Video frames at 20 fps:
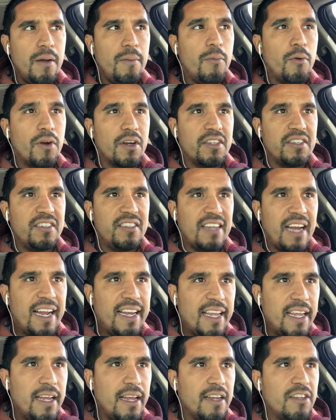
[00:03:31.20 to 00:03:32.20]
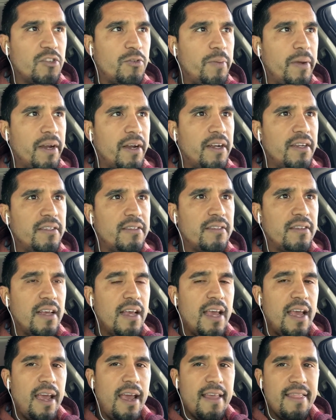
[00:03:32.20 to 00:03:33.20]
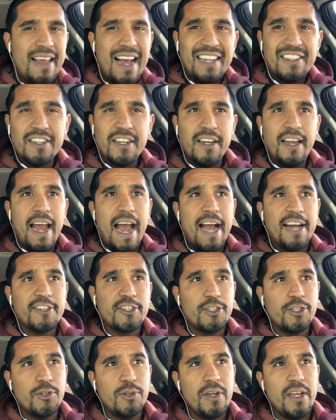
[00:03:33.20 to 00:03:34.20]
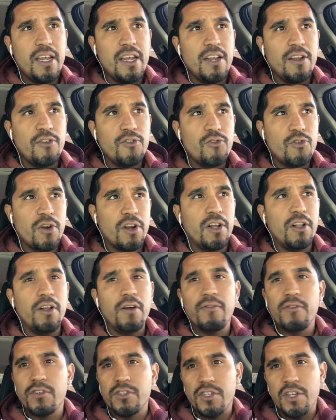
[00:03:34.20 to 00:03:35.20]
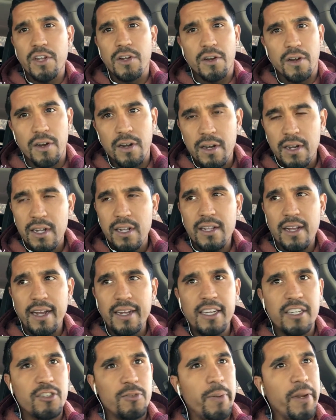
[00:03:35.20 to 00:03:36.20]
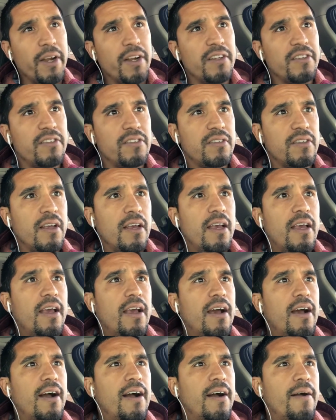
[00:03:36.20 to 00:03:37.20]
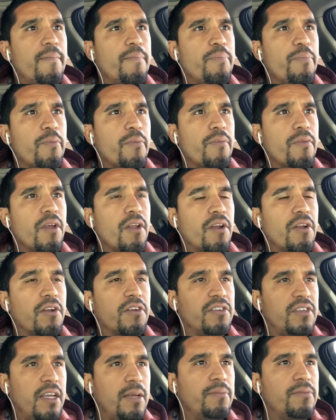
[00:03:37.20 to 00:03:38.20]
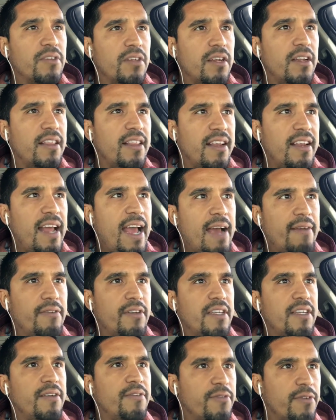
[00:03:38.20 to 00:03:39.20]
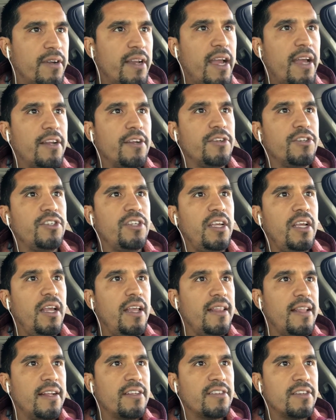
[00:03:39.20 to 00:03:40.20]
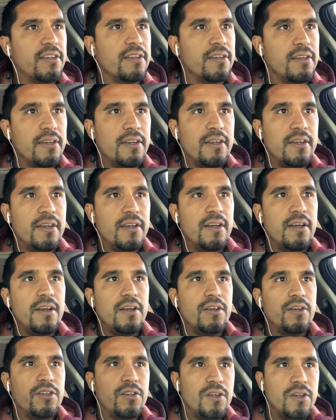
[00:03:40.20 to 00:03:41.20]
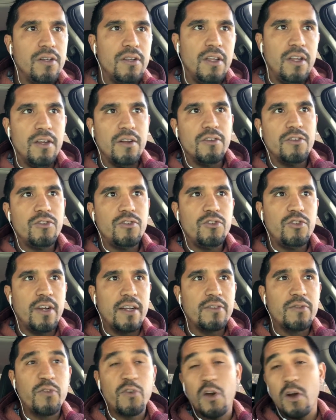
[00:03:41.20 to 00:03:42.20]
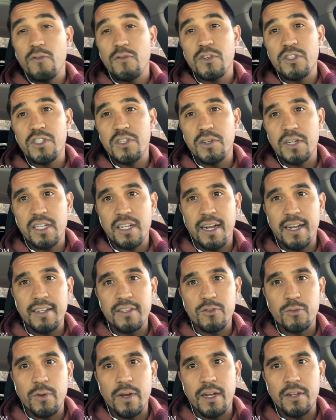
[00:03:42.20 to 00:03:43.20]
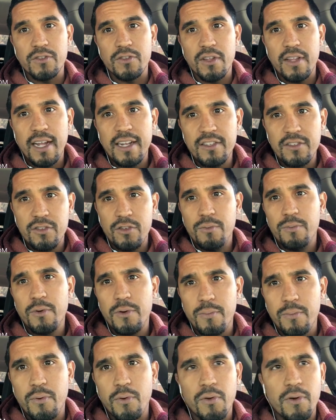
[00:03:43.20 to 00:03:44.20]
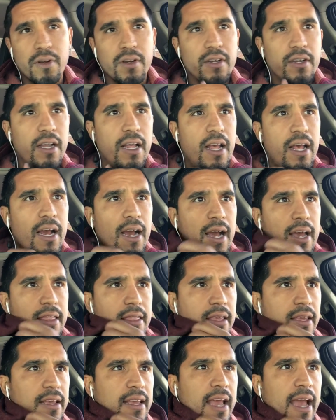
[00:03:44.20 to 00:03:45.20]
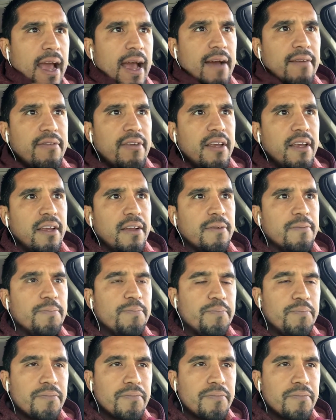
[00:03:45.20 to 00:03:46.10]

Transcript: more exciting experience, and that's going to actually trickle over to your client experience. Your team's going to then have a different energy, and that's going to, transfer over to your client as well. So that's super important. I think having